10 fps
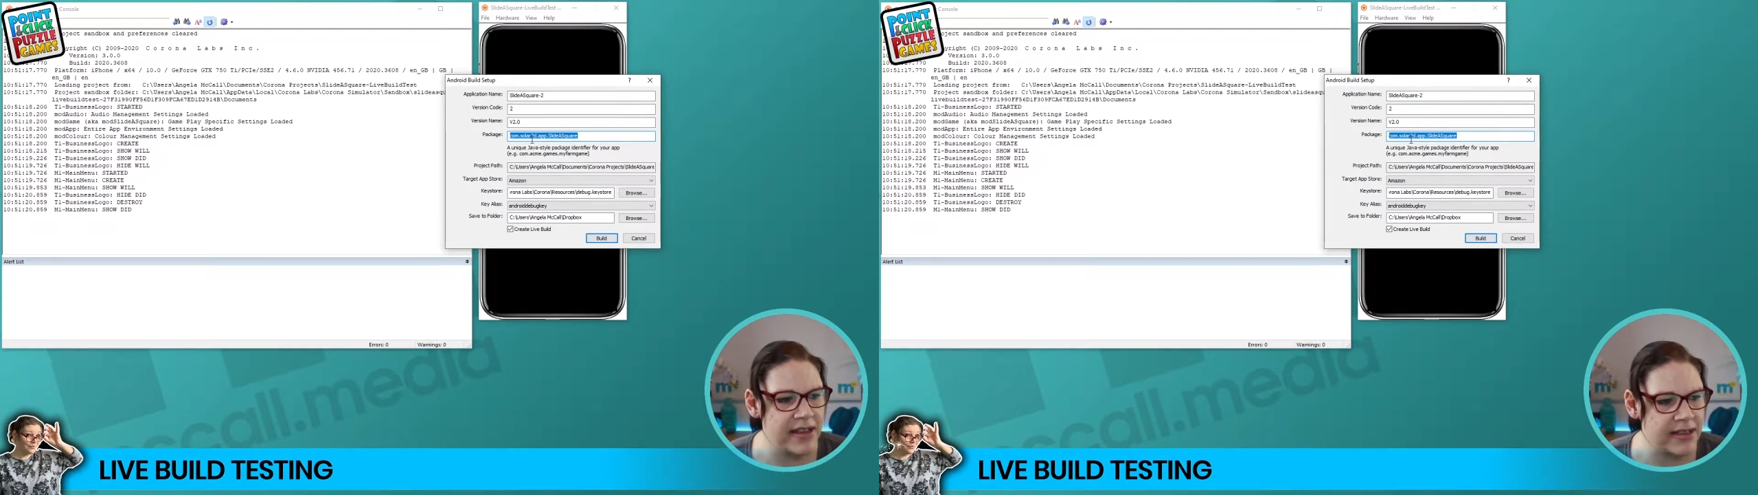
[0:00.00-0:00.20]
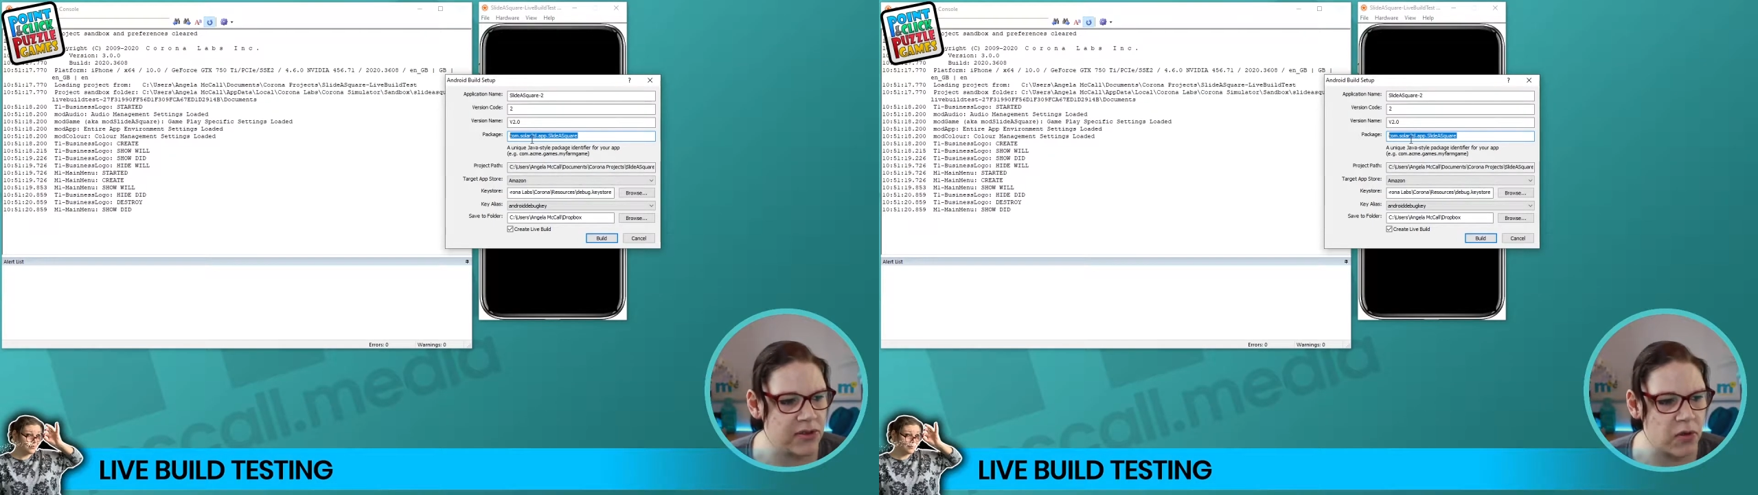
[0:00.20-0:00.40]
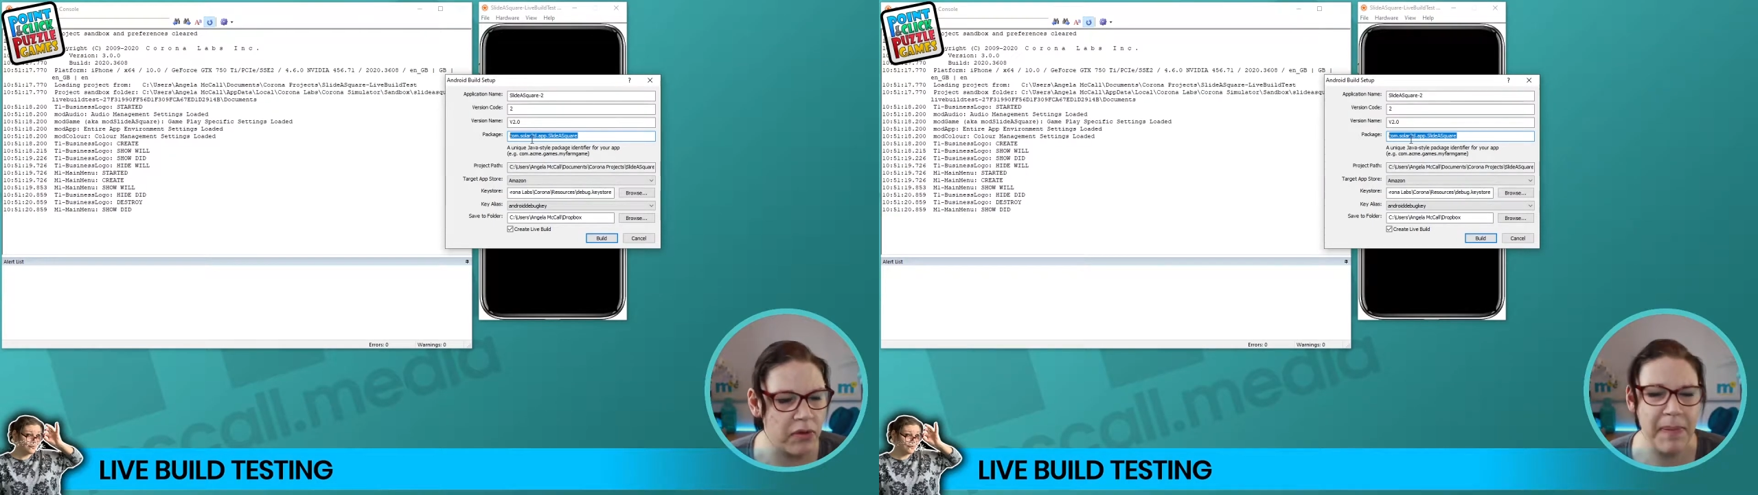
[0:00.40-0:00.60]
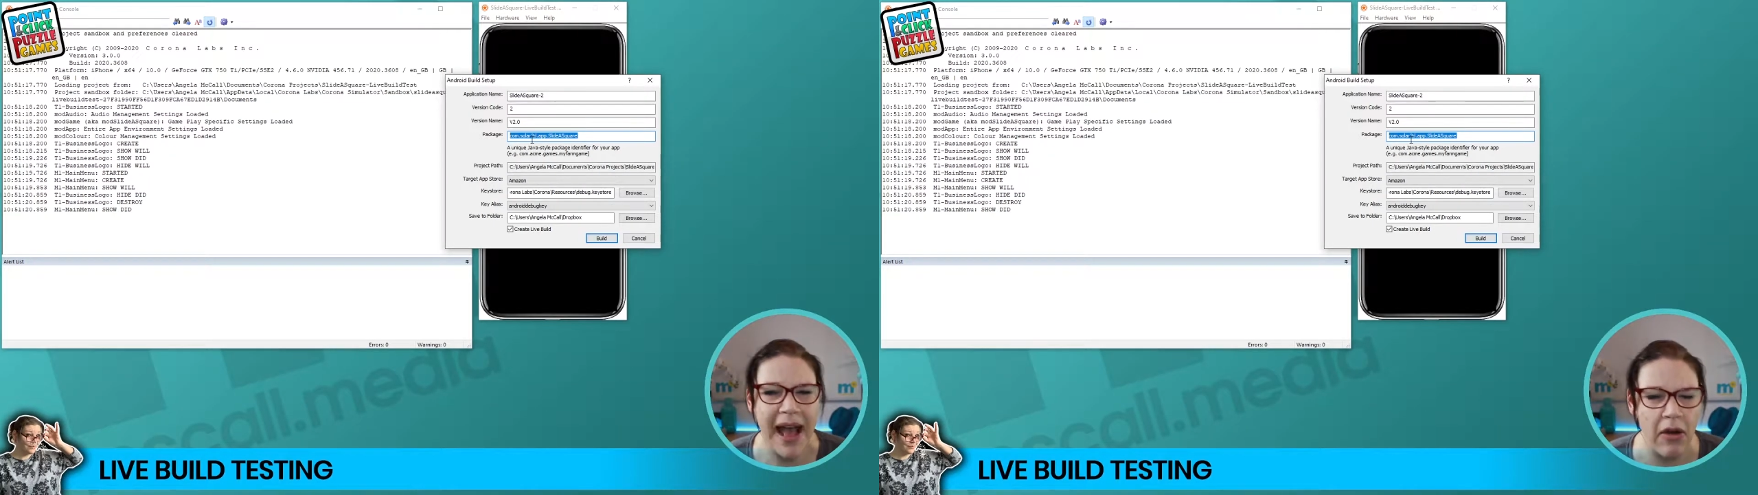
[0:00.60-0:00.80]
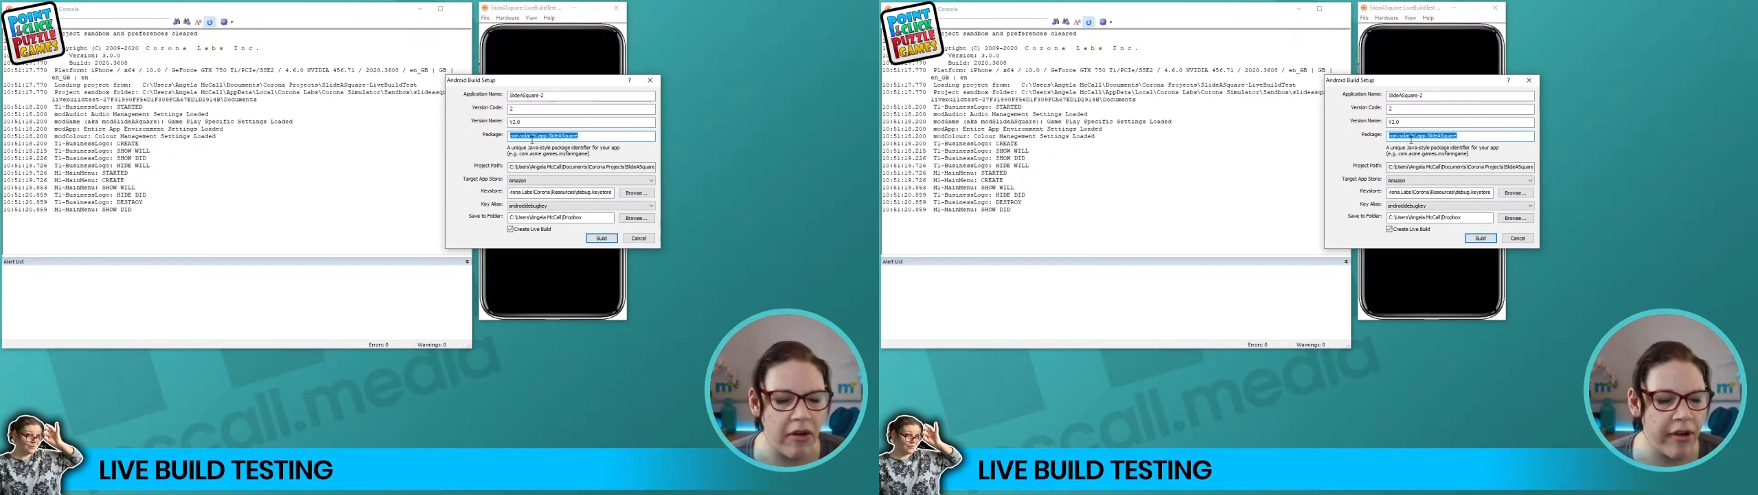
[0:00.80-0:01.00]
is sort of
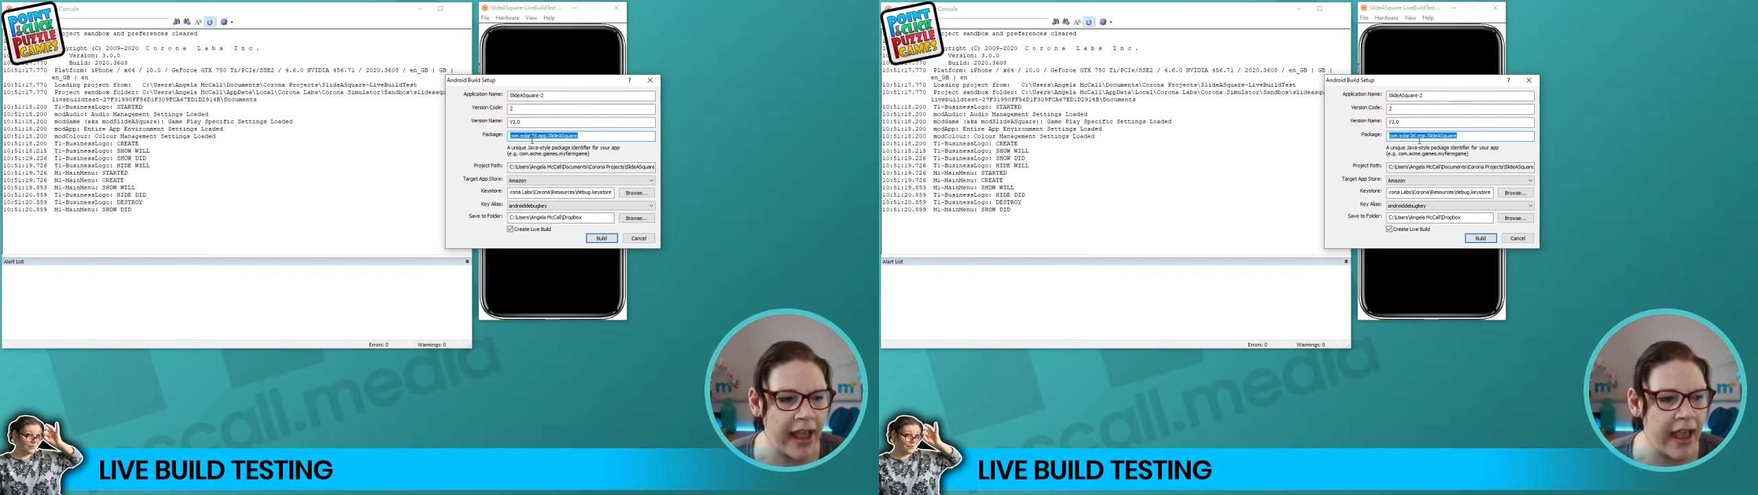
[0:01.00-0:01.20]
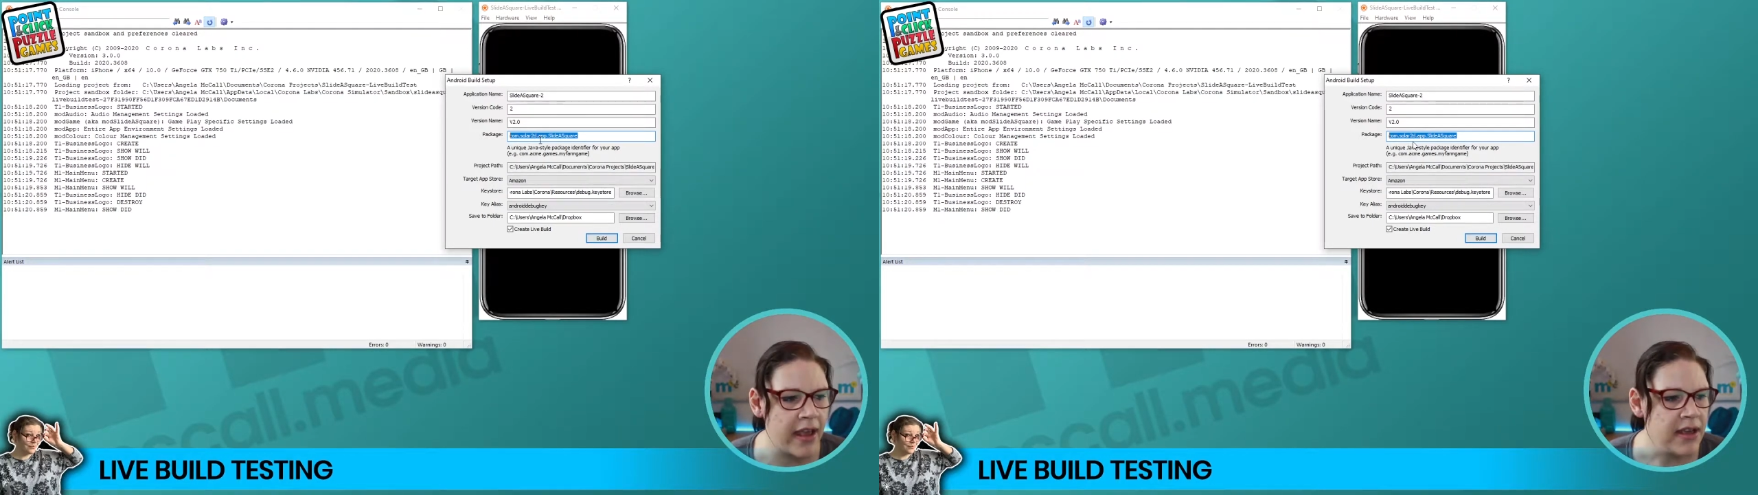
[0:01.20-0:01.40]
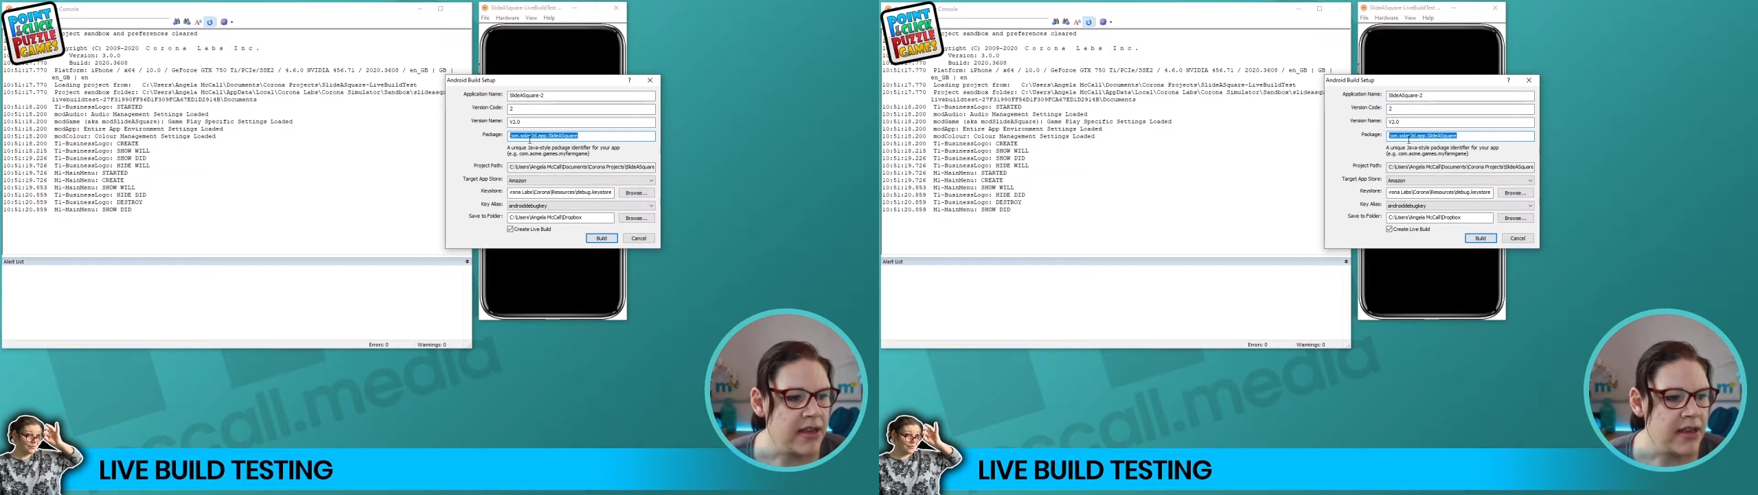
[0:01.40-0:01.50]
powering it